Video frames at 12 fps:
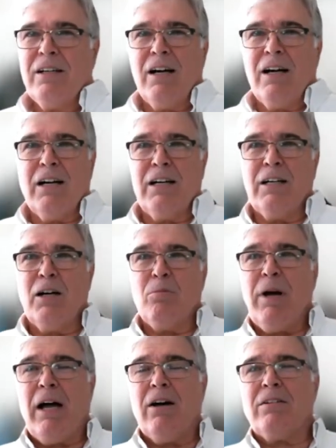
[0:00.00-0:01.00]

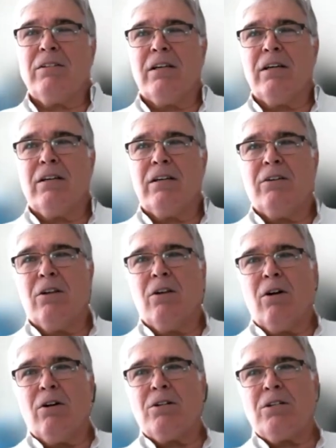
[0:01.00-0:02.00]
about the
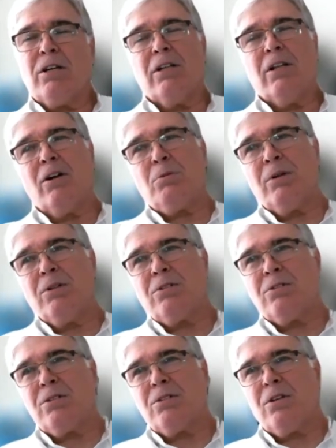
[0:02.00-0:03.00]
large
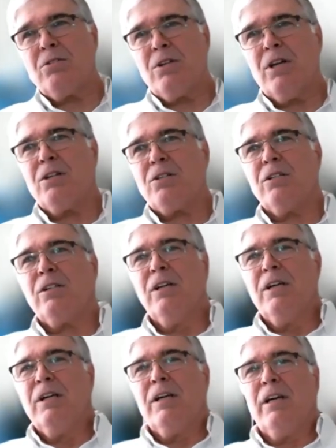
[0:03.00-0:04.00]
producers association
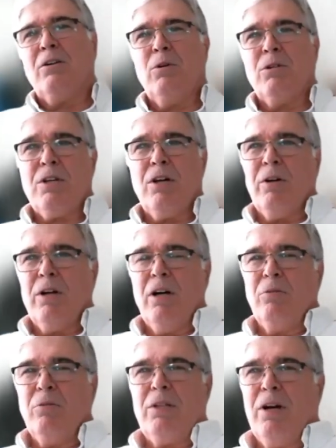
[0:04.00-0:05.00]
and what's going
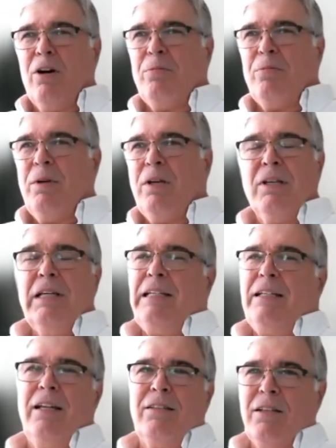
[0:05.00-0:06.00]
on with the RFP.
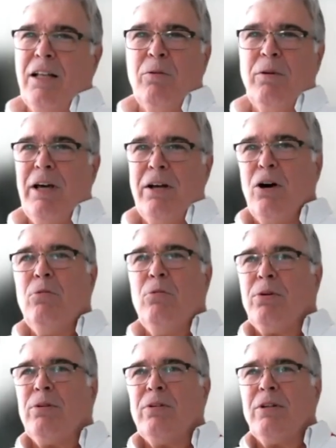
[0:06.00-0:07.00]
It's not without
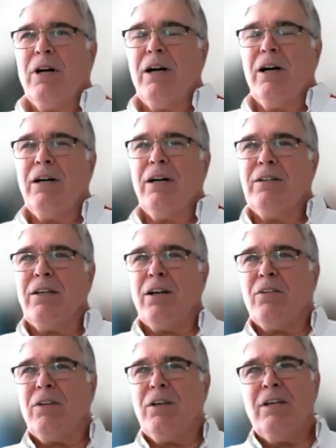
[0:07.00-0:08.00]
hope.
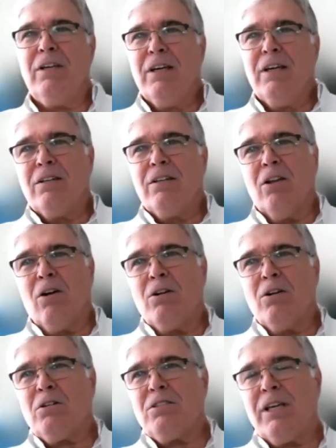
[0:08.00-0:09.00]
The
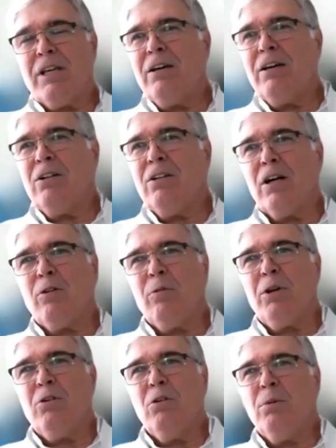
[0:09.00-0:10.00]
largest scale
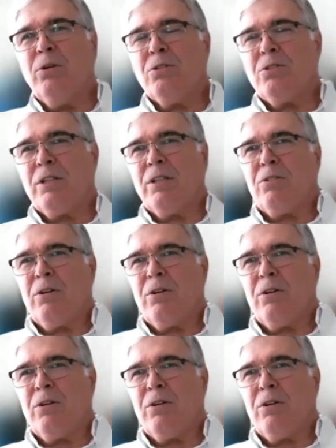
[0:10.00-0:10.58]
renewables and the